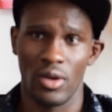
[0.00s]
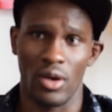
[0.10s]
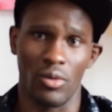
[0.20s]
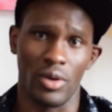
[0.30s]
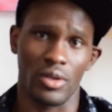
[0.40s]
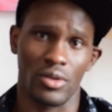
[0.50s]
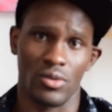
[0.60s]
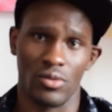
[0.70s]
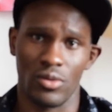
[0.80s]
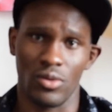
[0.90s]
I went
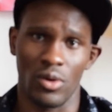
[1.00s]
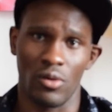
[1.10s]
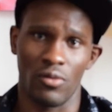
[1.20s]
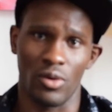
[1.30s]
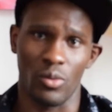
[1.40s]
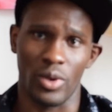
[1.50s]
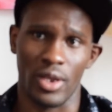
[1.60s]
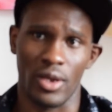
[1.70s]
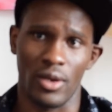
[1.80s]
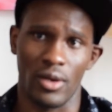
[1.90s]
to her for the
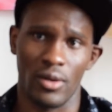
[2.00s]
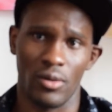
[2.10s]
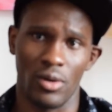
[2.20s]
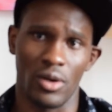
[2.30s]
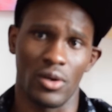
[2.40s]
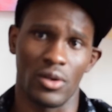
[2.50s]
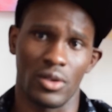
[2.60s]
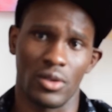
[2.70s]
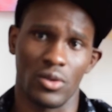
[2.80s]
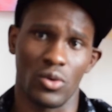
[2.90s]
weekend, her and her
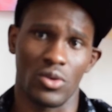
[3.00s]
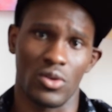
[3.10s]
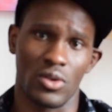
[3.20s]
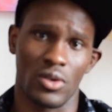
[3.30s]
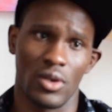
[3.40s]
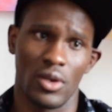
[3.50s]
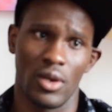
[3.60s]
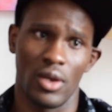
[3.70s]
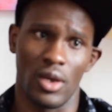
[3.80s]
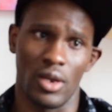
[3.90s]
daughters,
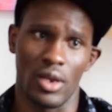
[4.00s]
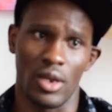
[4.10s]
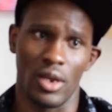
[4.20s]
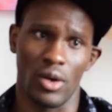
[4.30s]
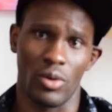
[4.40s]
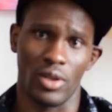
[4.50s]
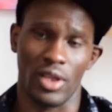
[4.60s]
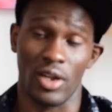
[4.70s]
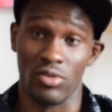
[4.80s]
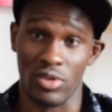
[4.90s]
and then I went
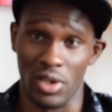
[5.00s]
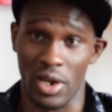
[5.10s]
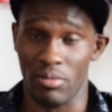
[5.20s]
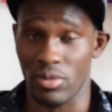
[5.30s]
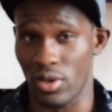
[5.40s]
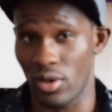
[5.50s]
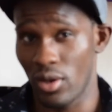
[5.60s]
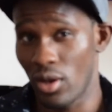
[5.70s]
down to Southampton.